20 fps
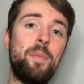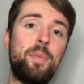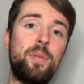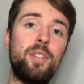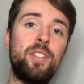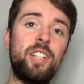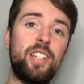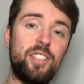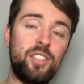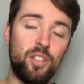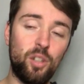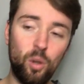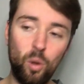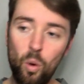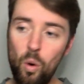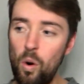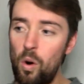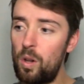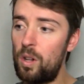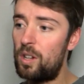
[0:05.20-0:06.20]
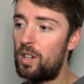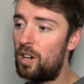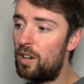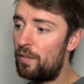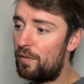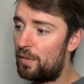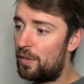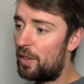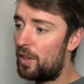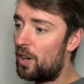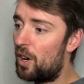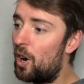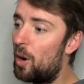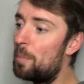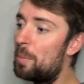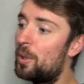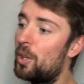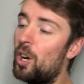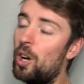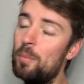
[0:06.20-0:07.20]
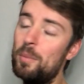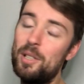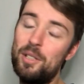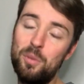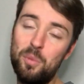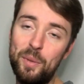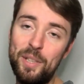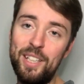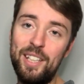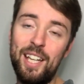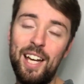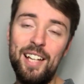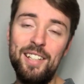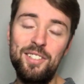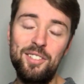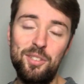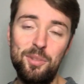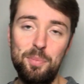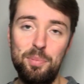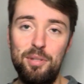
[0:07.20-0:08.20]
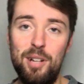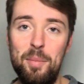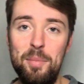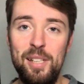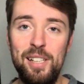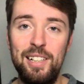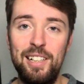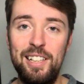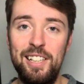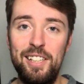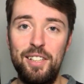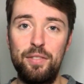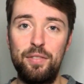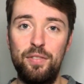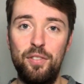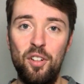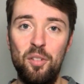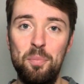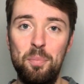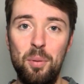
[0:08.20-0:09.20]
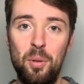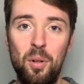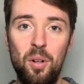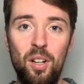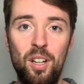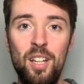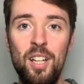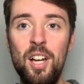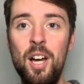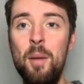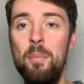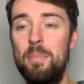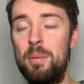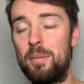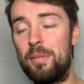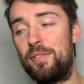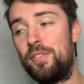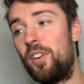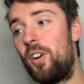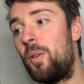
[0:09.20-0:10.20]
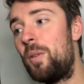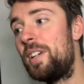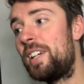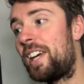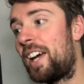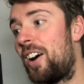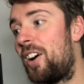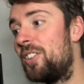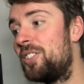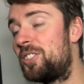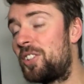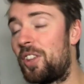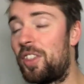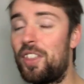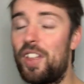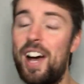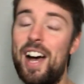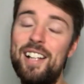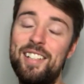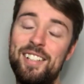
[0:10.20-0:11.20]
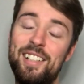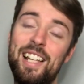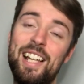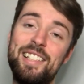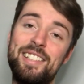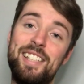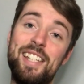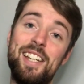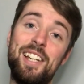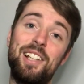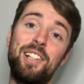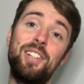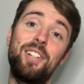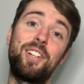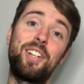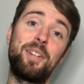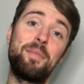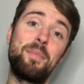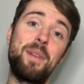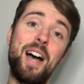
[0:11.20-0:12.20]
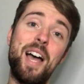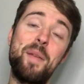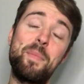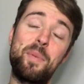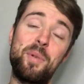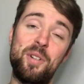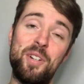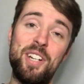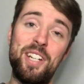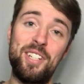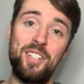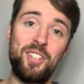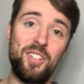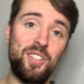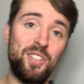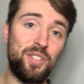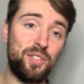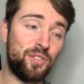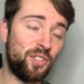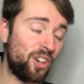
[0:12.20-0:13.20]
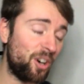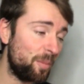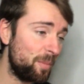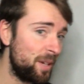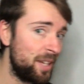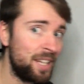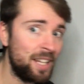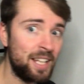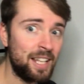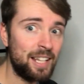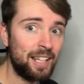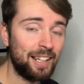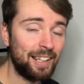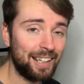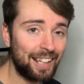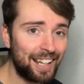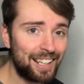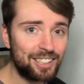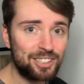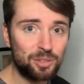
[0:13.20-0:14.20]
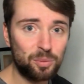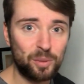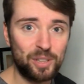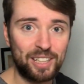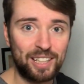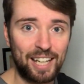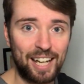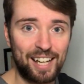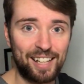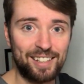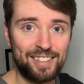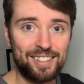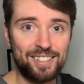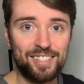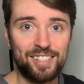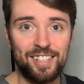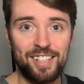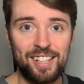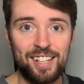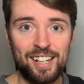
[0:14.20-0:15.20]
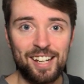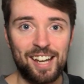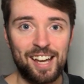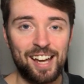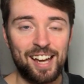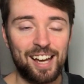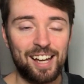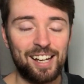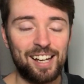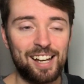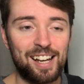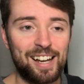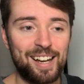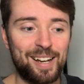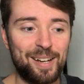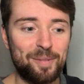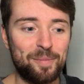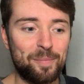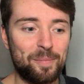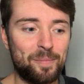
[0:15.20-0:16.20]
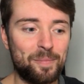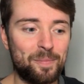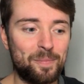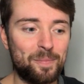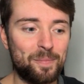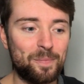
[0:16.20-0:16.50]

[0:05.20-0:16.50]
and predict all of the upcoming weekend's Premier League football. But before we get onto that, let's take a look at my predictions from last weekend. I